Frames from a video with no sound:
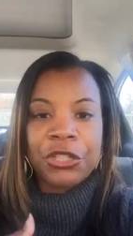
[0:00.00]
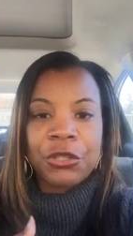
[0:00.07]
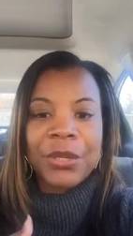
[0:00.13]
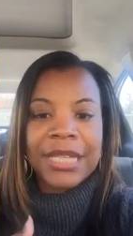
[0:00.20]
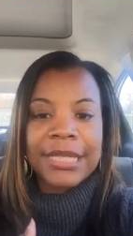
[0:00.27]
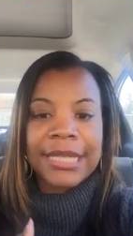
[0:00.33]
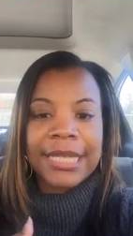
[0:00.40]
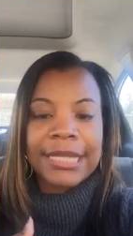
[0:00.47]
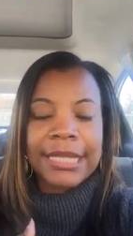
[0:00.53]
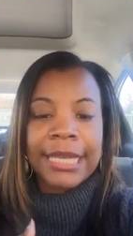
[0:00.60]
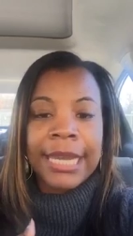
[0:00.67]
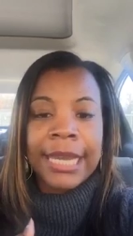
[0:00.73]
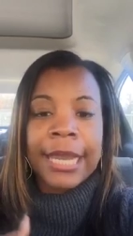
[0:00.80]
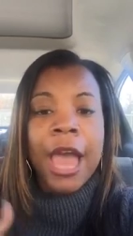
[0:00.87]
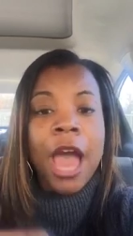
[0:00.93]
your
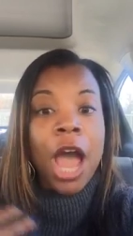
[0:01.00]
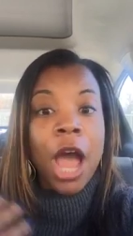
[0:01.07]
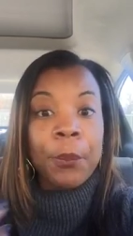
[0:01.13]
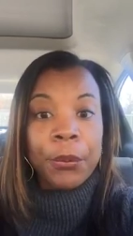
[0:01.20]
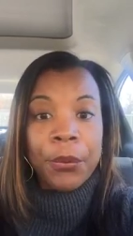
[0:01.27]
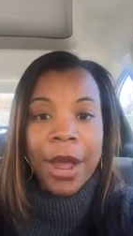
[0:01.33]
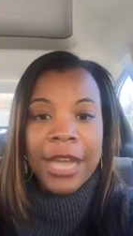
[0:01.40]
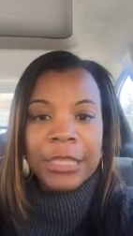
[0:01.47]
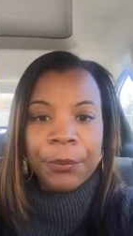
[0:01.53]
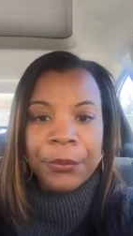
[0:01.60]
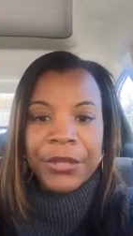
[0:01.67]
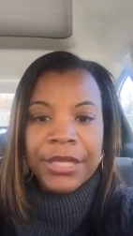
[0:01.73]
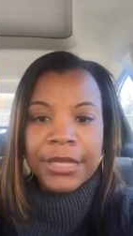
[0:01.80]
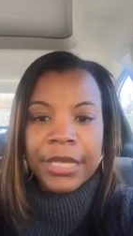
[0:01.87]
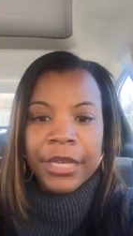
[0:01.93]
2016 a
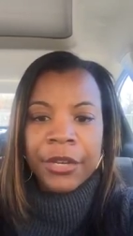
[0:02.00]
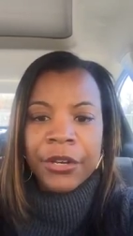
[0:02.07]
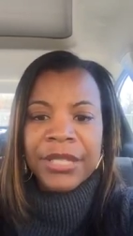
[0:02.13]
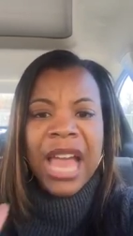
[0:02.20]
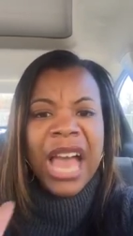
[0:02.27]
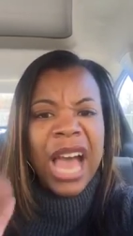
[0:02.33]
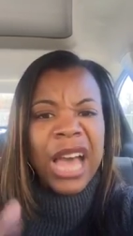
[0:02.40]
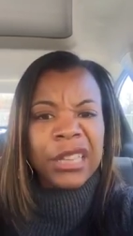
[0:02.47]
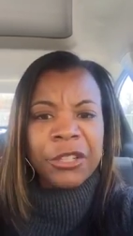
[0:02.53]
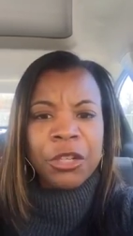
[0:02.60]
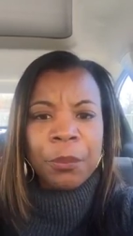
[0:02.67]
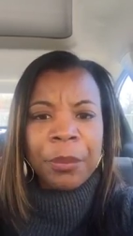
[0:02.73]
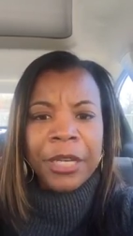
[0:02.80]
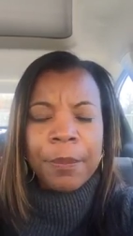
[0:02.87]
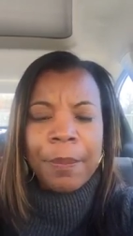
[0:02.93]
prosperous year, a
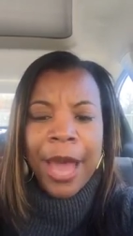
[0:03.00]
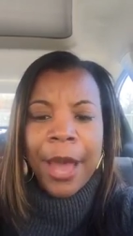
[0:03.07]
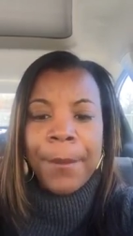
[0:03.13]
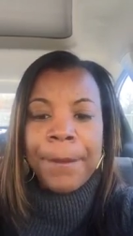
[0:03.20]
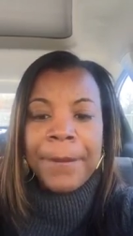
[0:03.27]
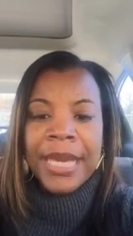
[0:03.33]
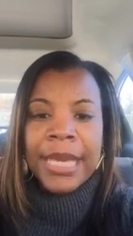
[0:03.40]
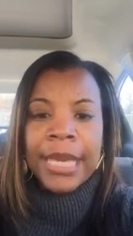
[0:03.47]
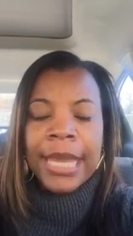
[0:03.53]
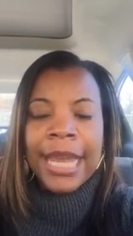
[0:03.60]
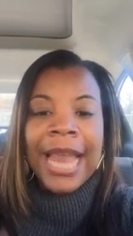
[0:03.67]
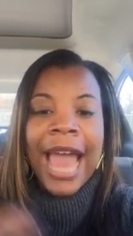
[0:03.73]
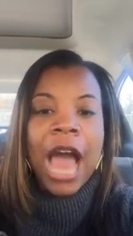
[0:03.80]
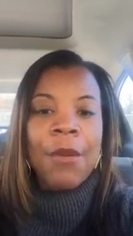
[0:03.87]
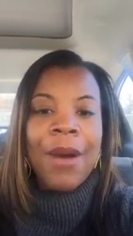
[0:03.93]
little bit about me
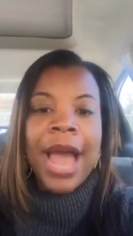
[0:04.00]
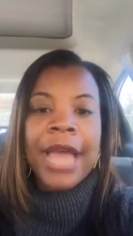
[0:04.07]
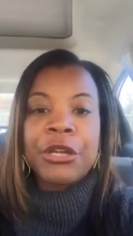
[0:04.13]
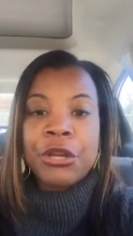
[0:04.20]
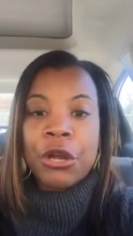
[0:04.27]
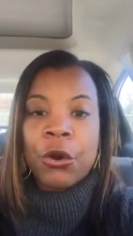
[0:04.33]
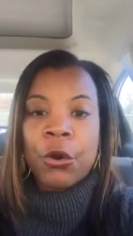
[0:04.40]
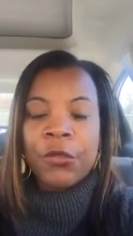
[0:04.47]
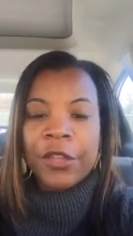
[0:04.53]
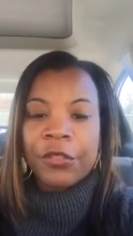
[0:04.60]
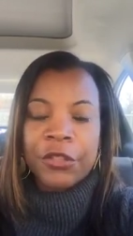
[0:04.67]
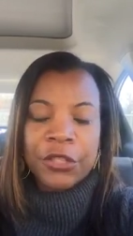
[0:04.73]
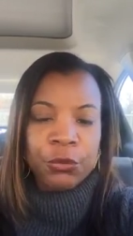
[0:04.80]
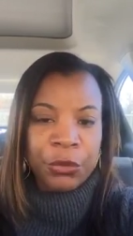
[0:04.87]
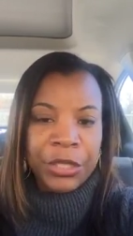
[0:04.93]
and how I know
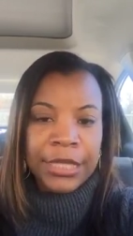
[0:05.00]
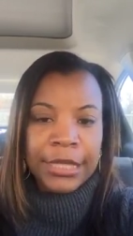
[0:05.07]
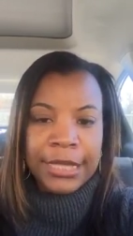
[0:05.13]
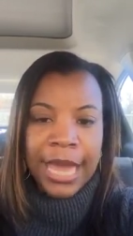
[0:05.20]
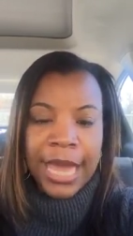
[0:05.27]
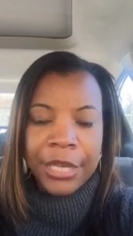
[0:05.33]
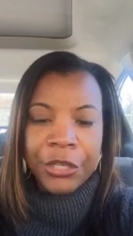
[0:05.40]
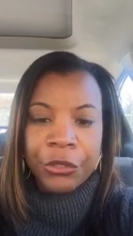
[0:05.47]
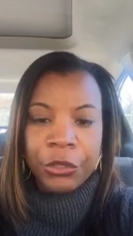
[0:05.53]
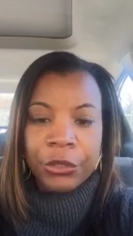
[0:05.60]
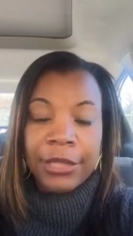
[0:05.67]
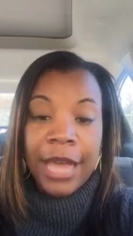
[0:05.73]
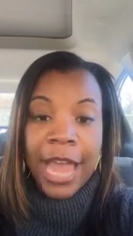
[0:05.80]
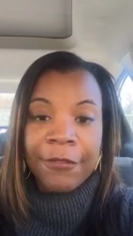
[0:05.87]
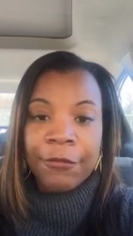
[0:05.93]
that this Redesign Your
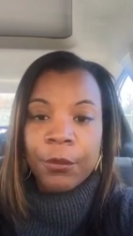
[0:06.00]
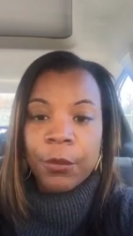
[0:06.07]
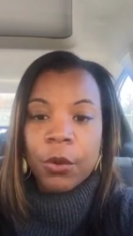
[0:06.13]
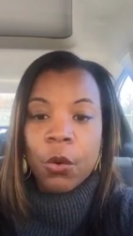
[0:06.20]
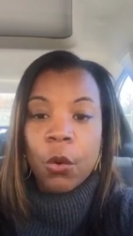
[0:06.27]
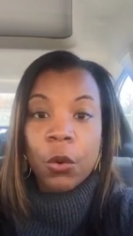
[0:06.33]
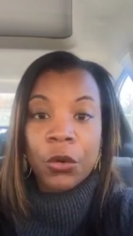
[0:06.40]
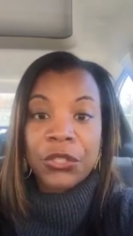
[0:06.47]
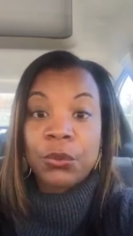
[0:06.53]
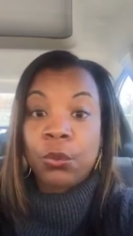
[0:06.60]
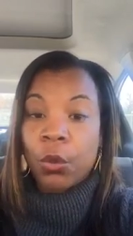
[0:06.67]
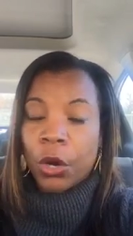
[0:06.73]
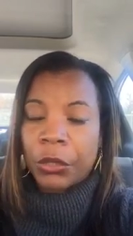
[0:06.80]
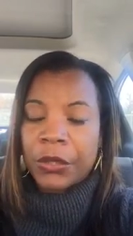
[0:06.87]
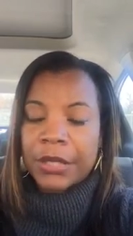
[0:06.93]
Life course
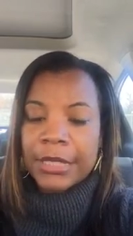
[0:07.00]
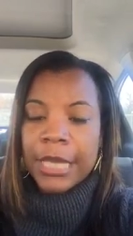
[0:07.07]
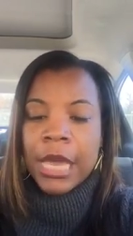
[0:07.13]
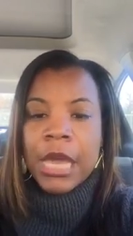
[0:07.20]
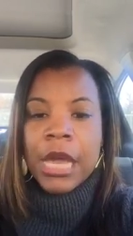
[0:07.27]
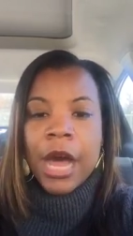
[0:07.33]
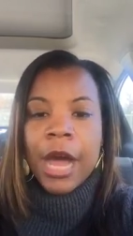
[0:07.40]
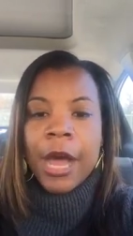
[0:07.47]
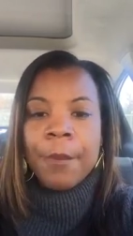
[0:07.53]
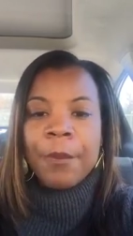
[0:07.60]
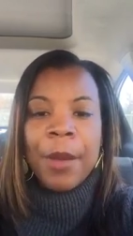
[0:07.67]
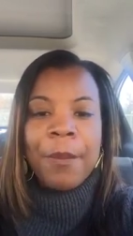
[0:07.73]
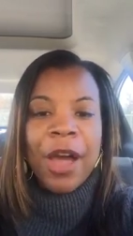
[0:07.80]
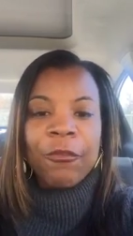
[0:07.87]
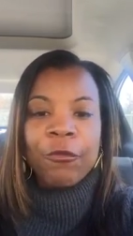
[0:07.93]
works.
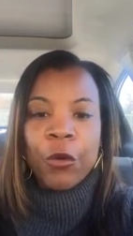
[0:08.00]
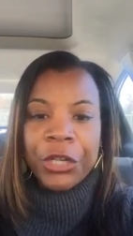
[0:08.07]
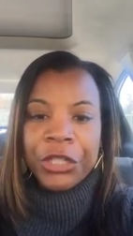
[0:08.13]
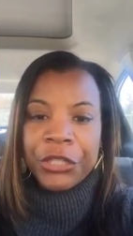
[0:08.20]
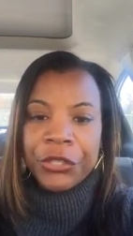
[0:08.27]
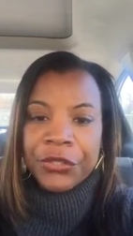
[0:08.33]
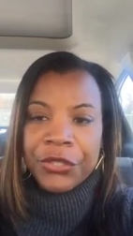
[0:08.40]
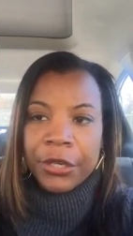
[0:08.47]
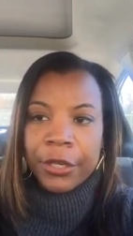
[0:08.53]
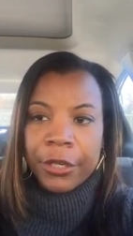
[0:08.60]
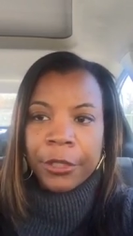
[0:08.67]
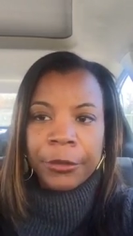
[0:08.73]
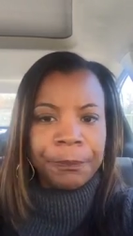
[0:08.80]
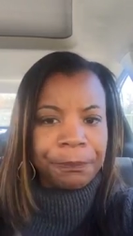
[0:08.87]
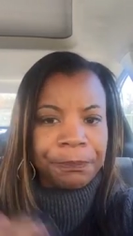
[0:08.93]
About 4 years
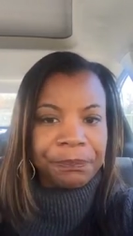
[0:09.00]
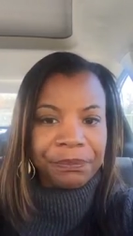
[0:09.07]
ago,